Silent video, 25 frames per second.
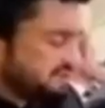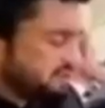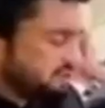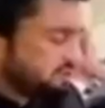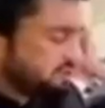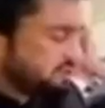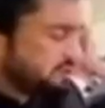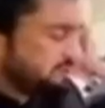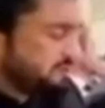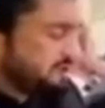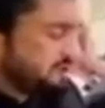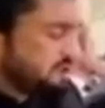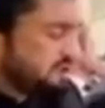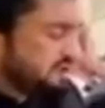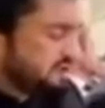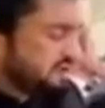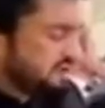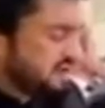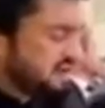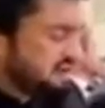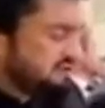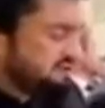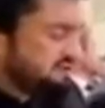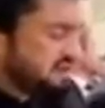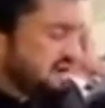should be on
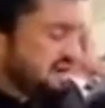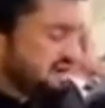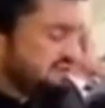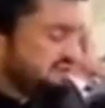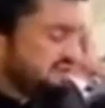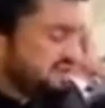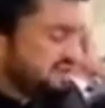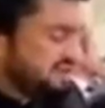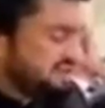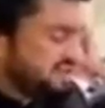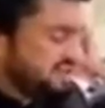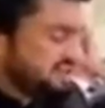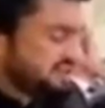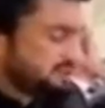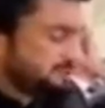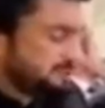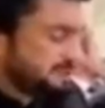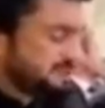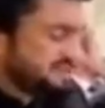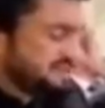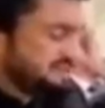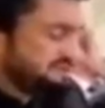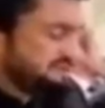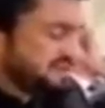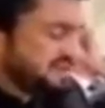country and
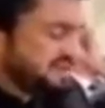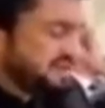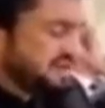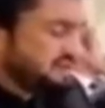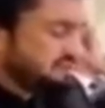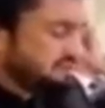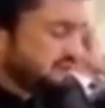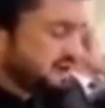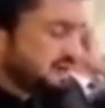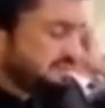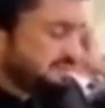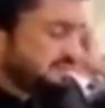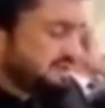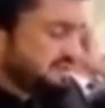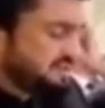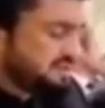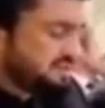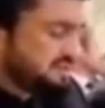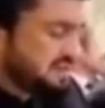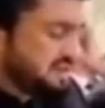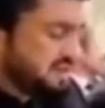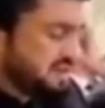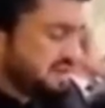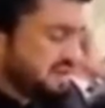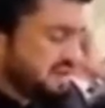region-specific requirements
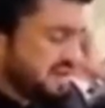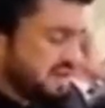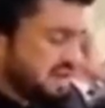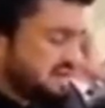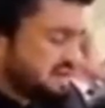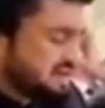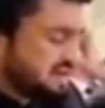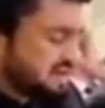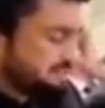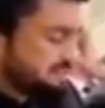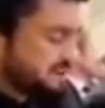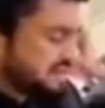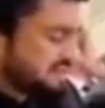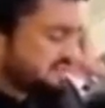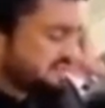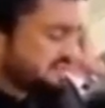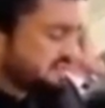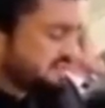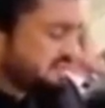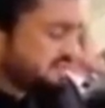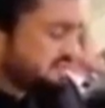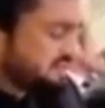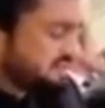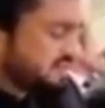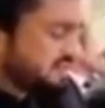and
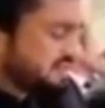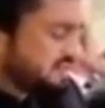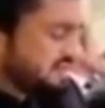capacities,